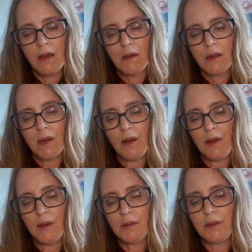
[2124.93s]

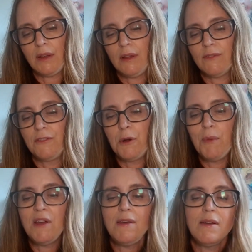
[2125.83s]
called the
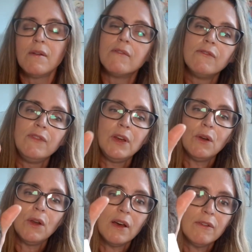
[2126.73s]
Ferme
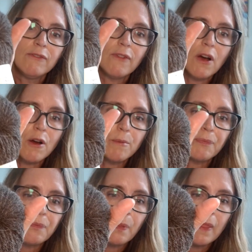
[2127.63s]
Viola
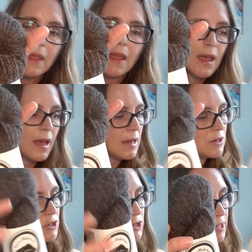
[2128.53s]
Farm,
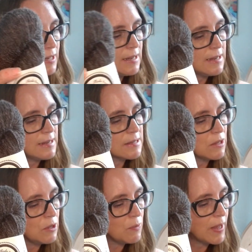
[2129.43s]
and she
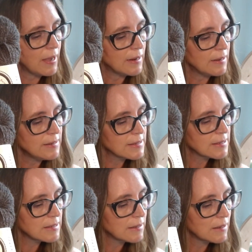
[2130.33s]
is located,
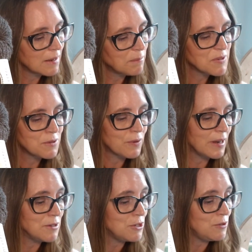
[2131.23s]
I'm sorry,
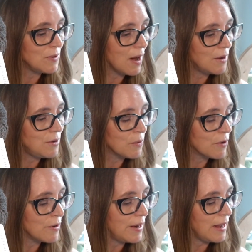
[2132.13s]
I do not know
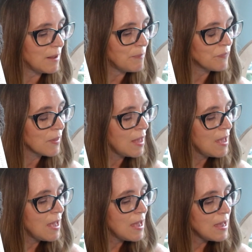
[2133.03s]
her name,
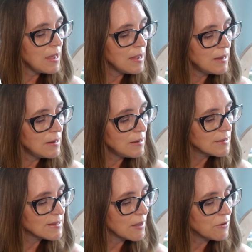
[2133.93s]
in
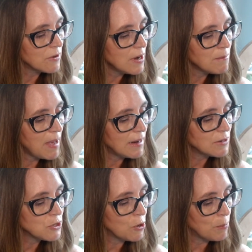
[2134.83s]
southern
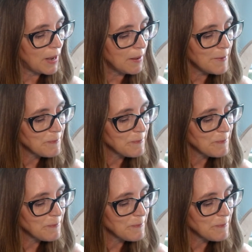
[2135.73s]
Manitoba